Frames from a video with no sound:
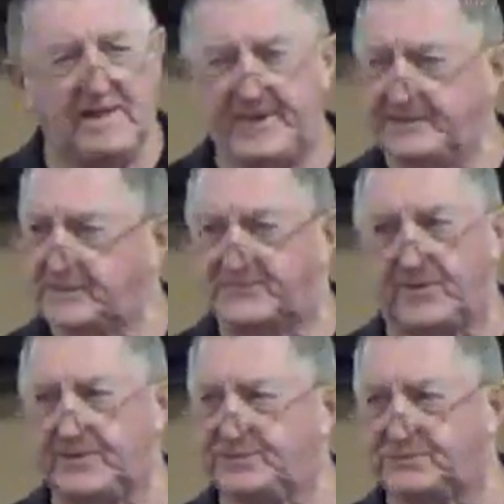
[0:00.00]
They're just
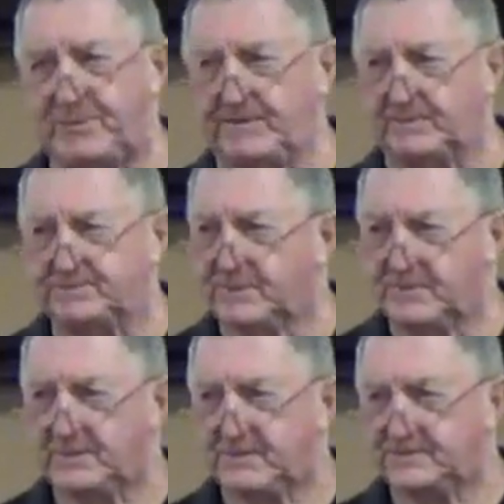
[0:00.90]
religious people.
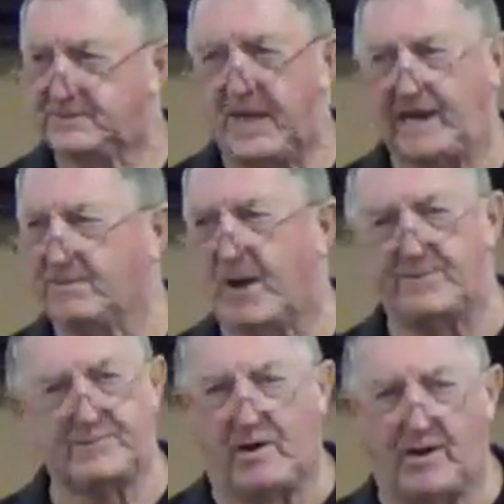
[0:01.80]
they take them
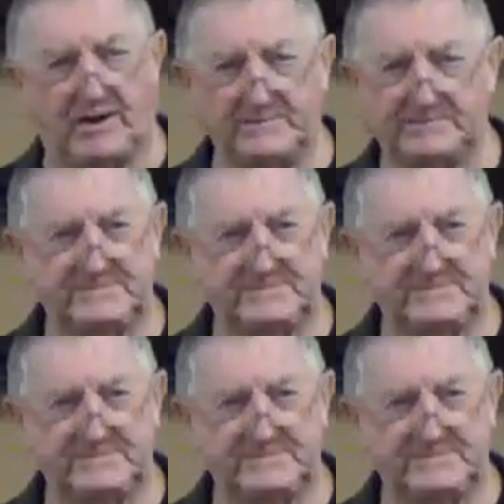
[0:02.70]
all apart.